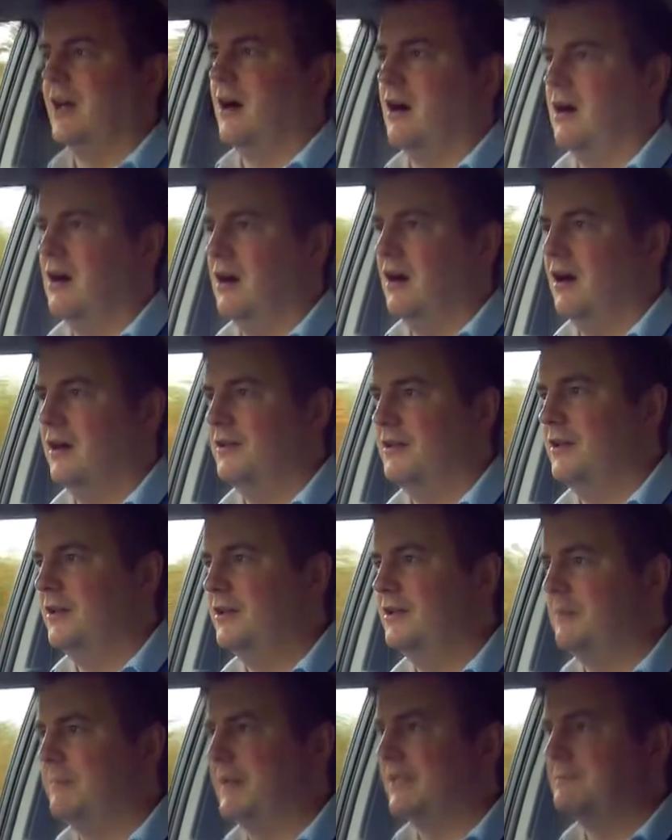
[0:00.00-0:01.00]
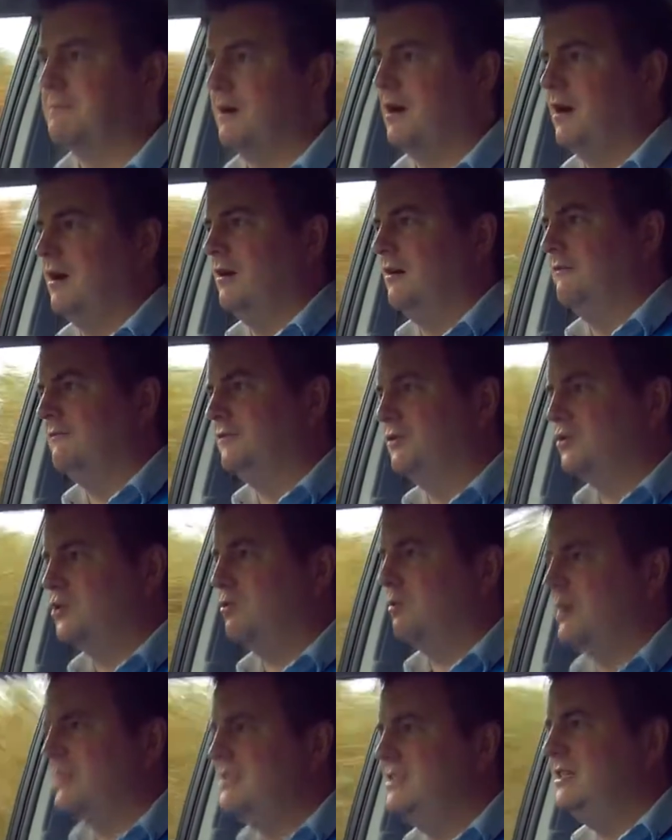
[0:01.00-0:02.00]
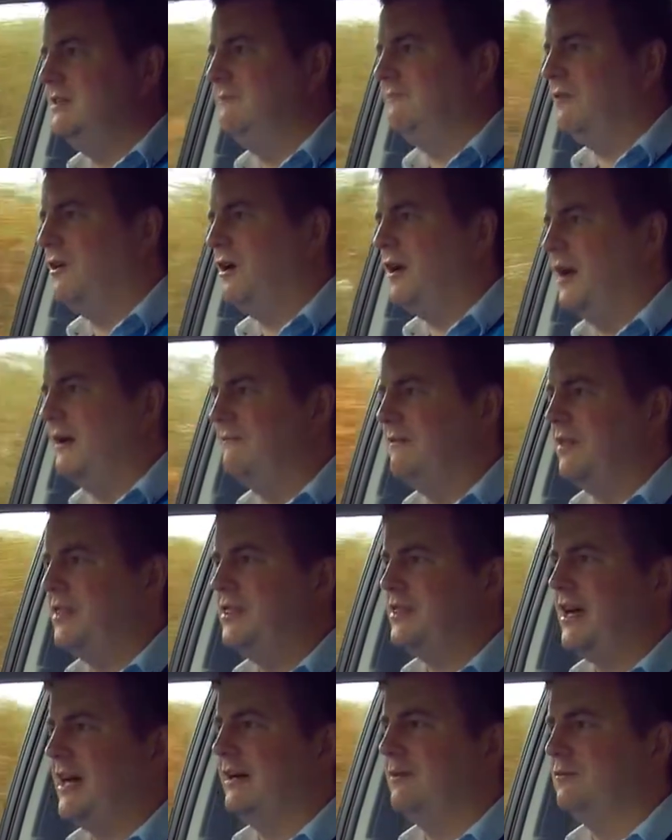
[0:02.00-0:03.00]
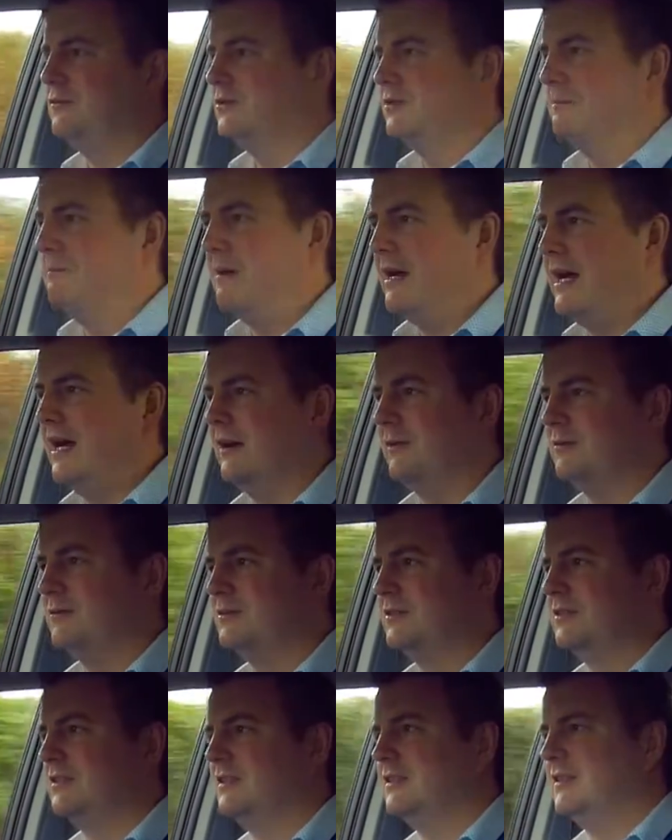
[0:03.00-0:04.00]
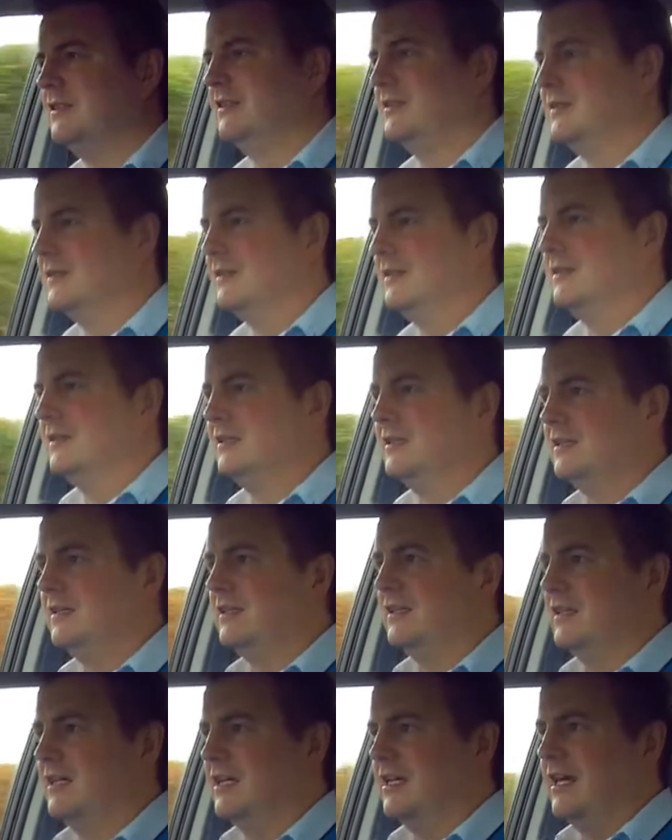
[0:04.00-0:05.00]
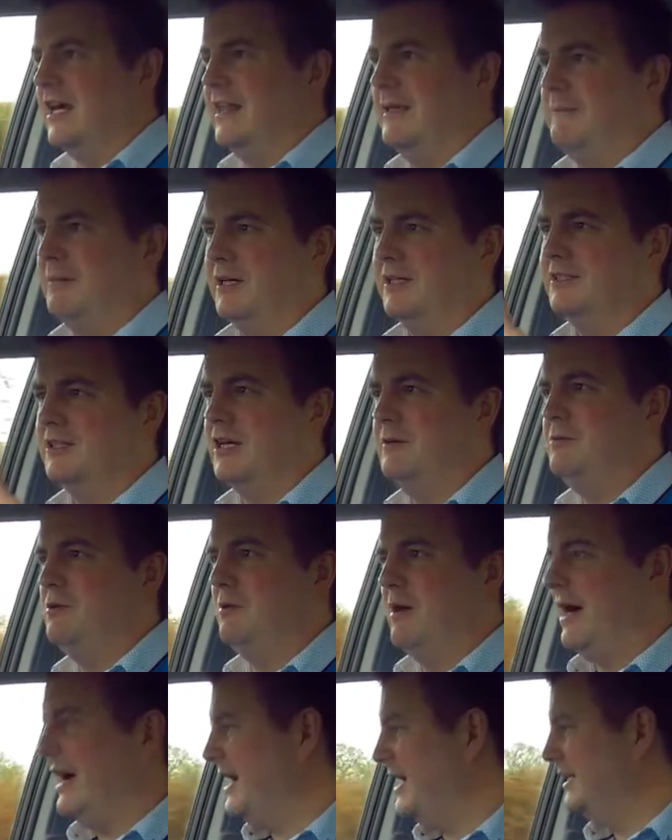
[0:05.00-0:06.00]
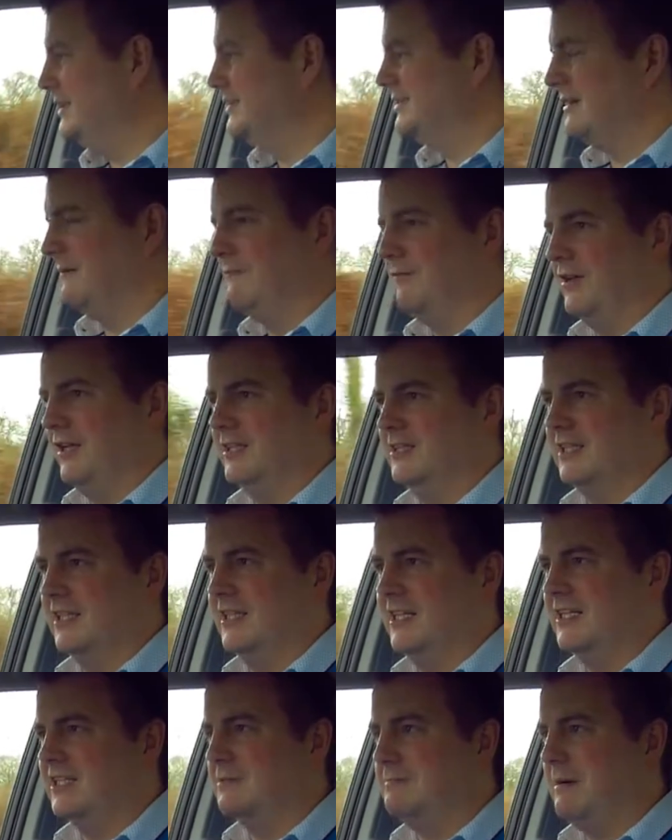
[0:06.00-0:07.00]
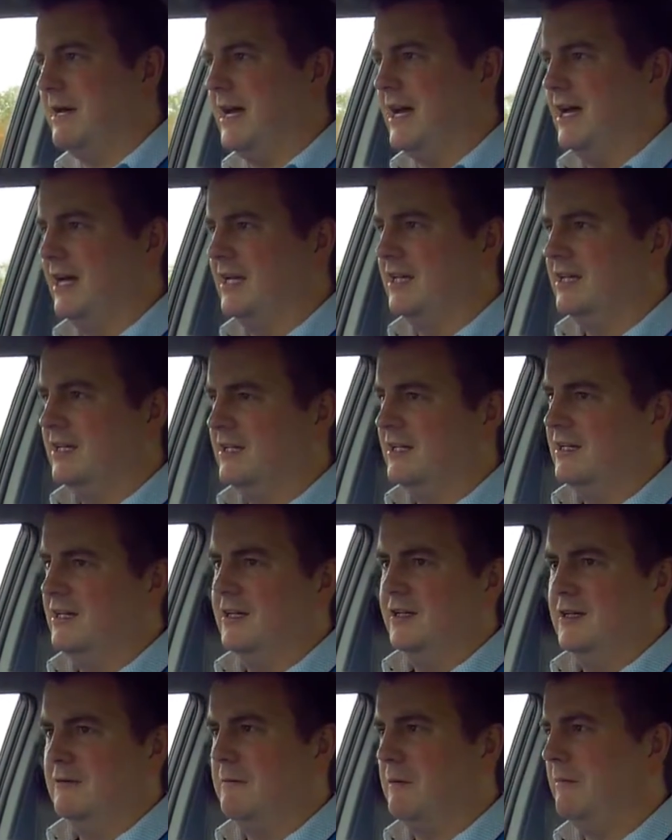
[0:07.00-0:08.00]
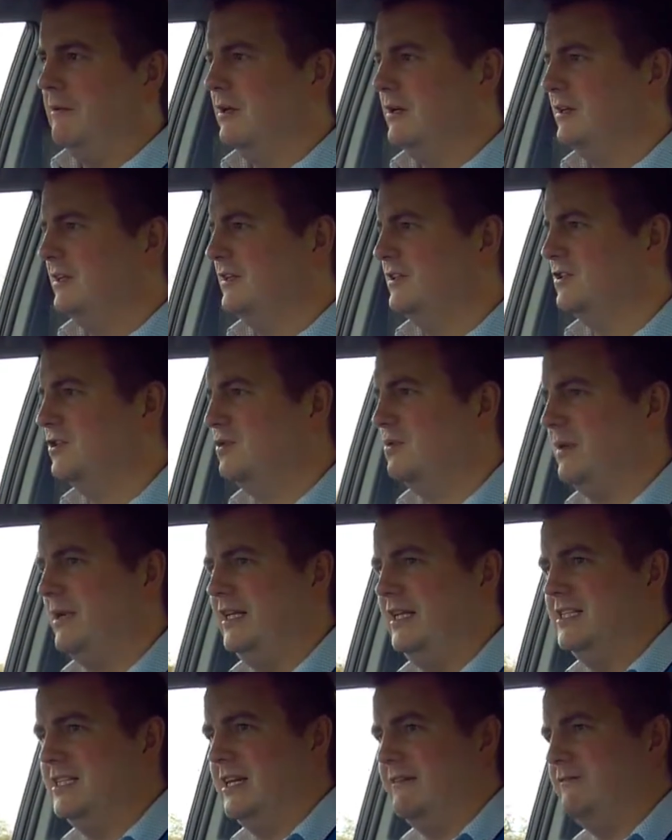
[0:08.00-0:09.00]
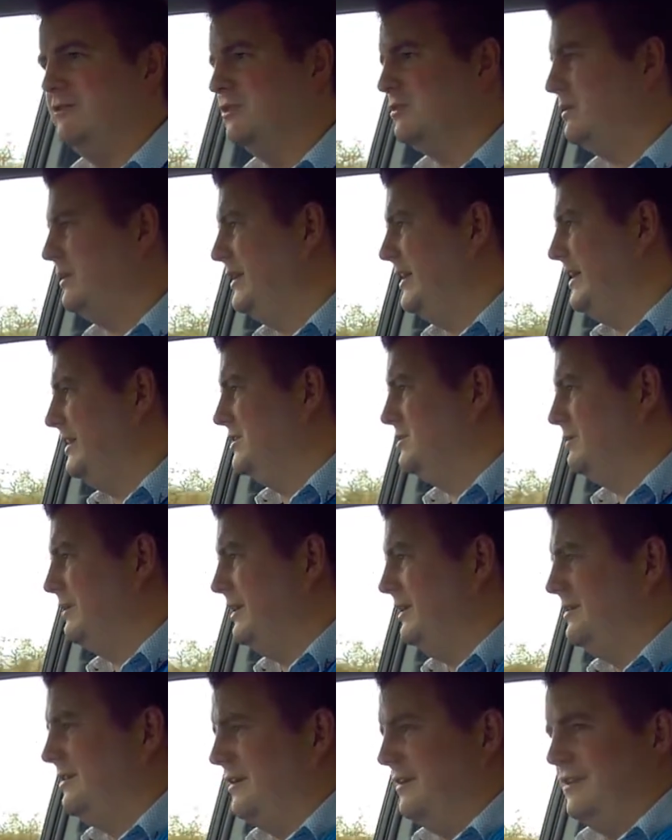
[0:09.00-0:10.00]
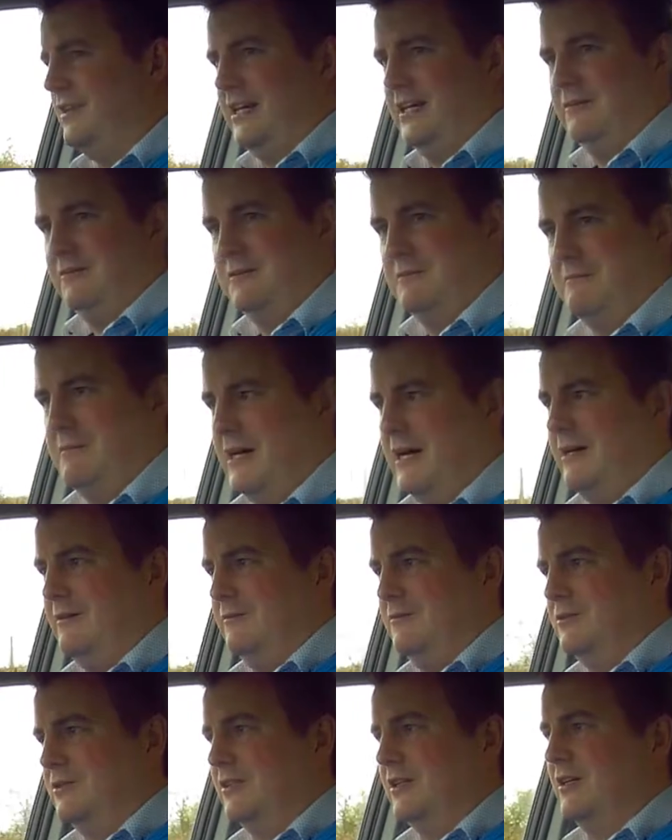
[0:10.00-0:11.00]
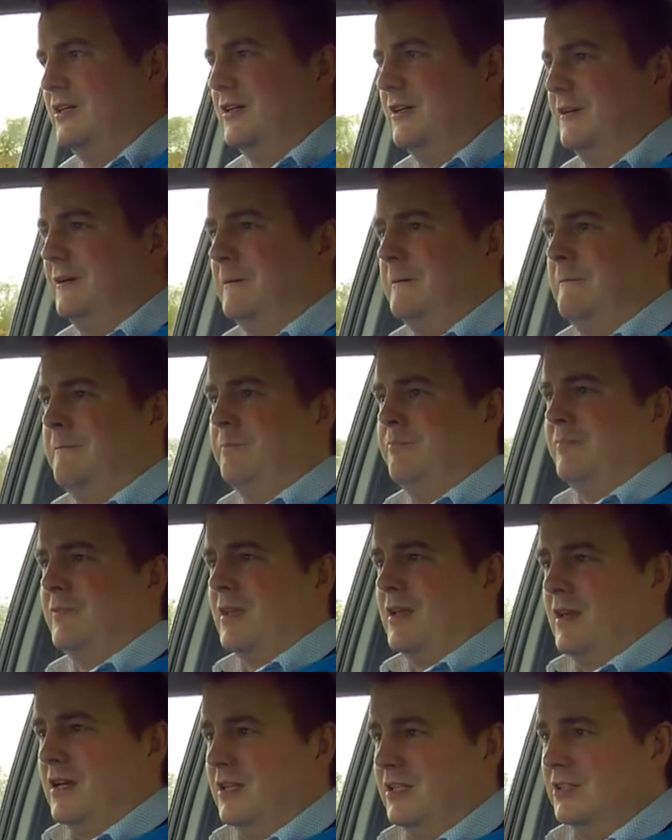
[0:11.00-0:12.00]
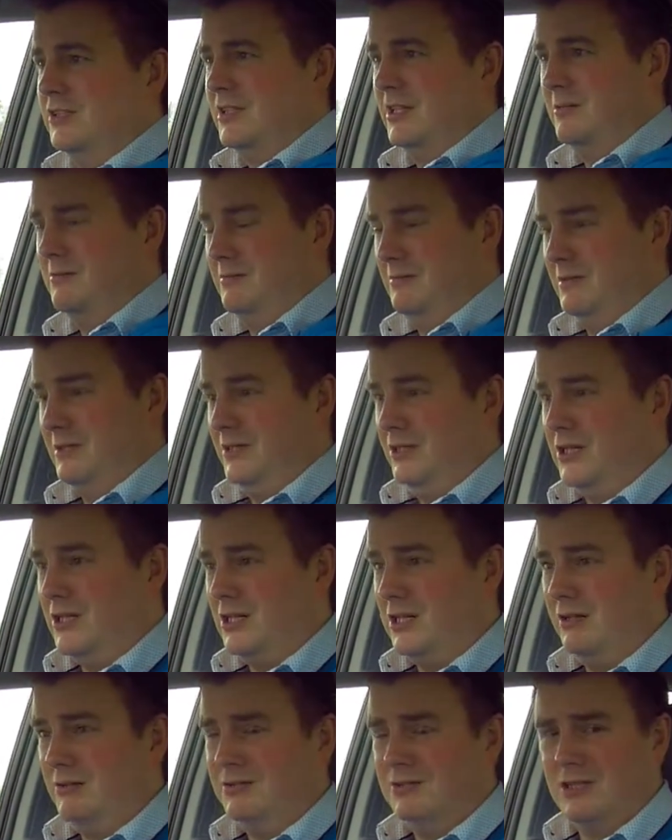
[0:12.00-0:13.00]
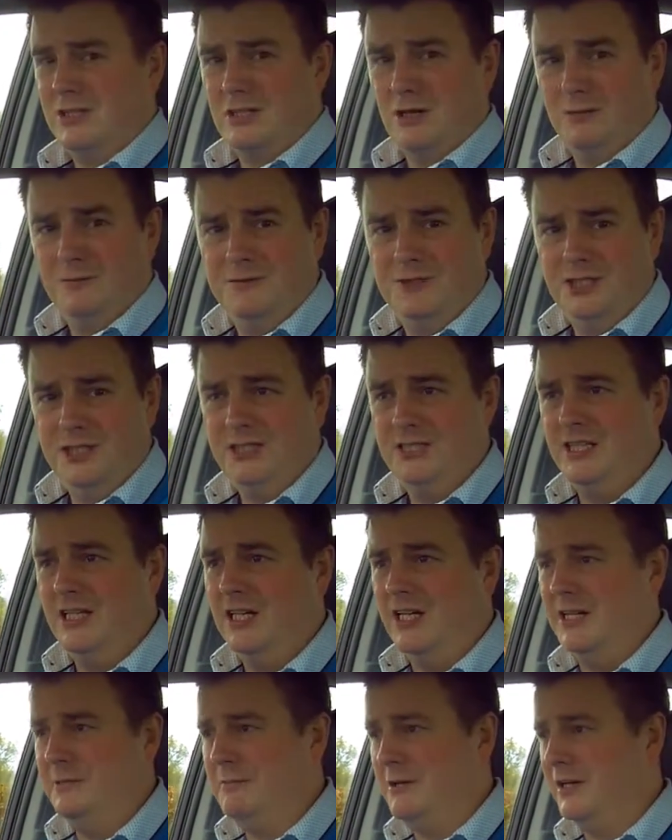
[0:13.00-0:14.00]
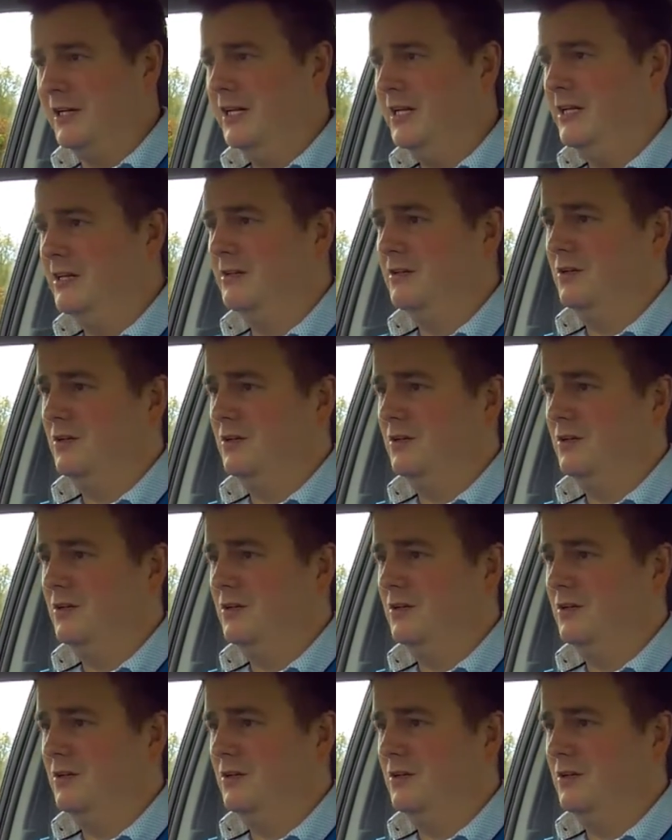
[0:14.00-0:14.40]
are the the best part of £25,000. And then by the time you add something to this spec, you're probably looking at £29,000. So you're close to Golf GTI money,